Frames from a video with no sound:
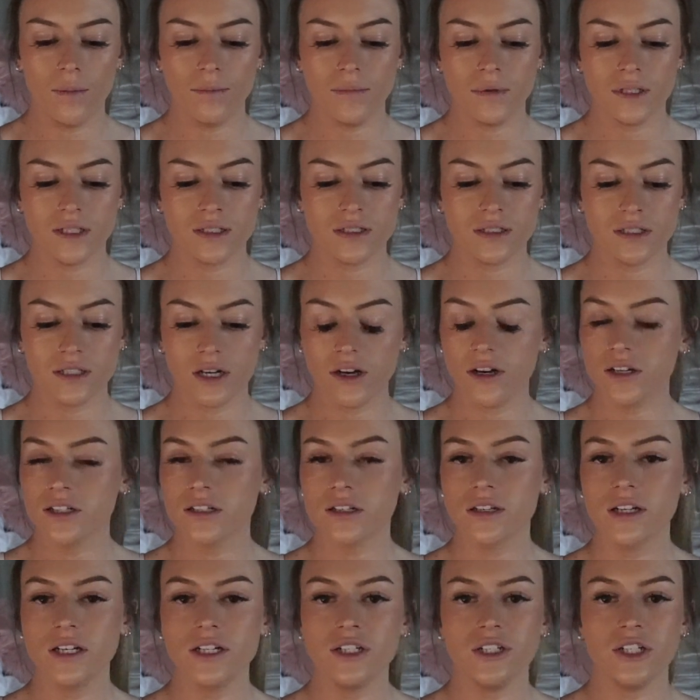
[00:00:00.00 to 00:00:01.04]

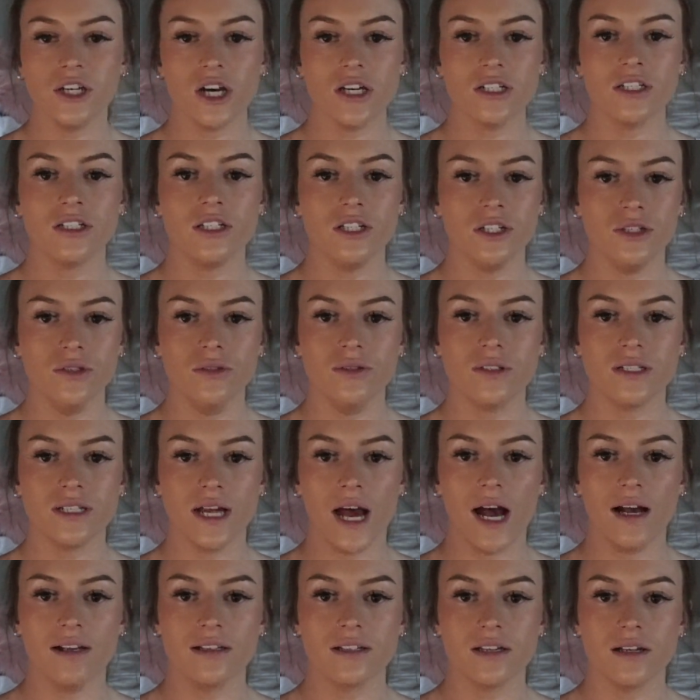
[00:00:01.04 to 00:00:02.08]
Seriously, just use
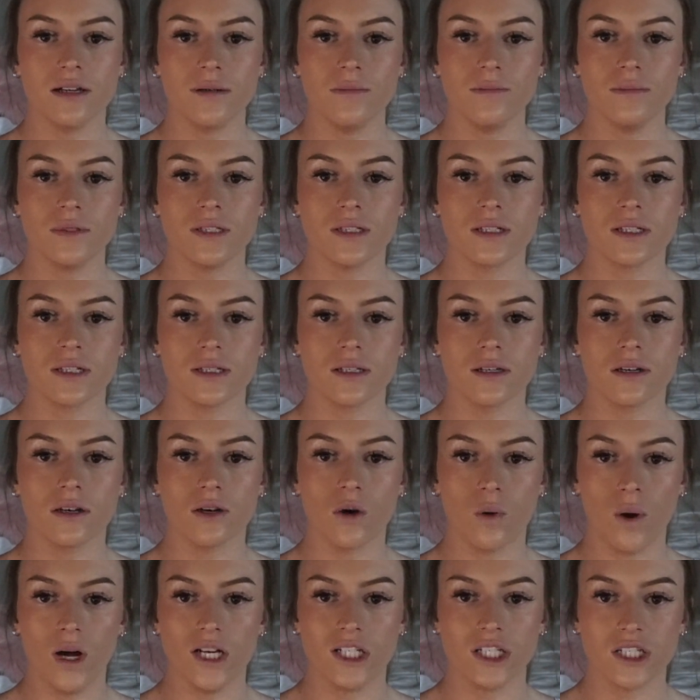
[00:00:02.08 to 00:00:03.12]
NASM's
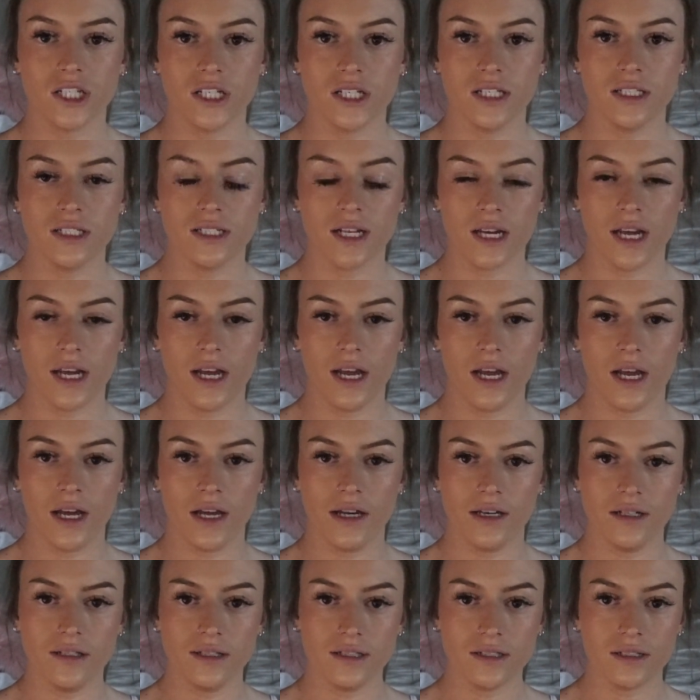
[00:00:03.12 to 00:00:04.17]
questions
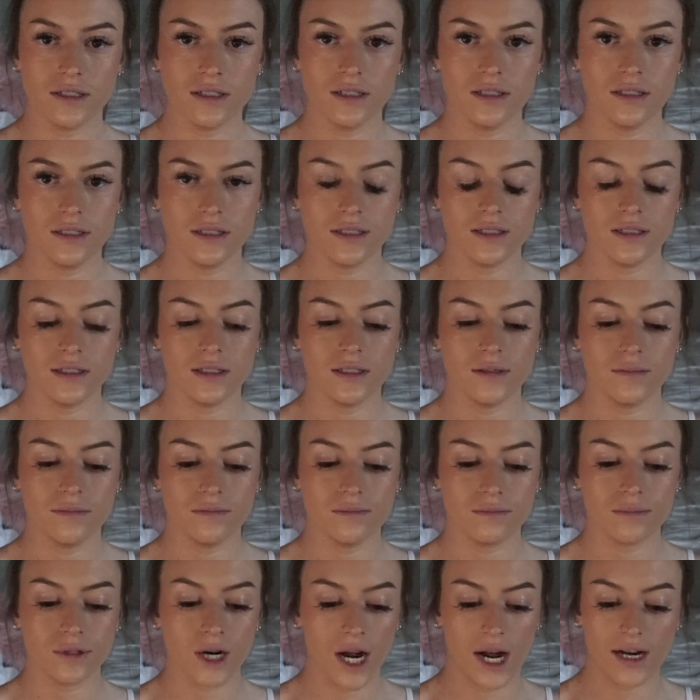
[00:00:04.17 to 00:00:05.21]
and
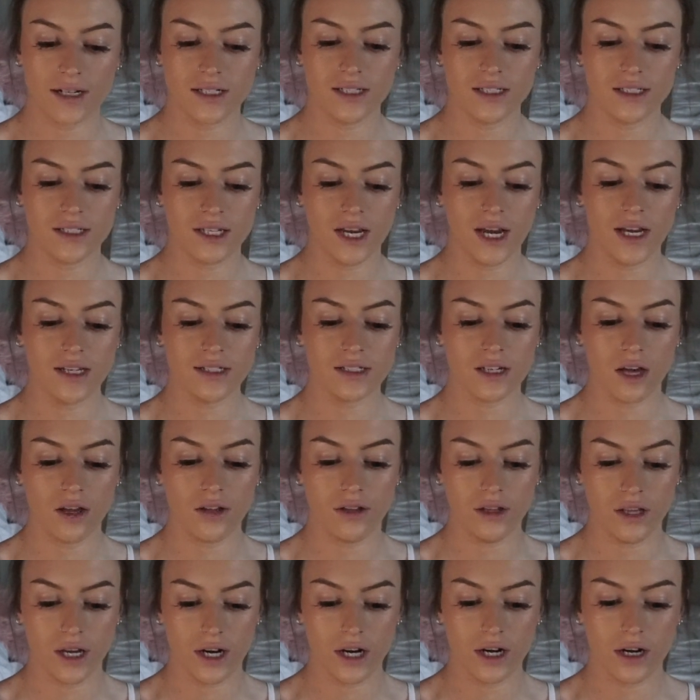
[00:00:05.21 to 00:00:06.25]
practice tests
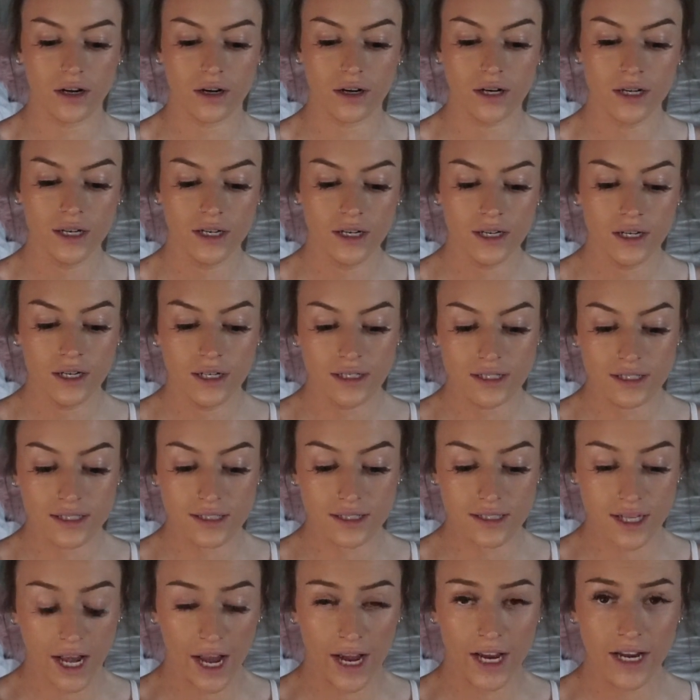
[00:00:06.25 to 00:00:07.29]
on their
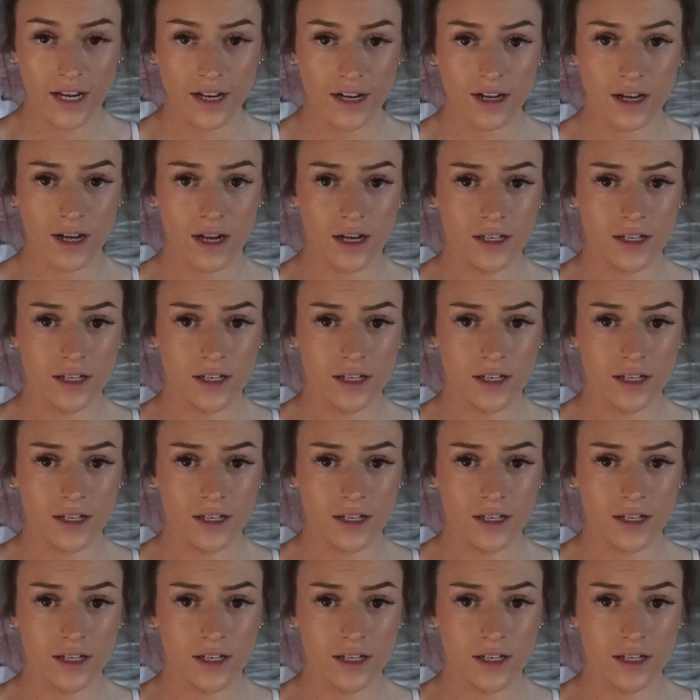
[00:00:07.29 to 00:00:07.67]
site.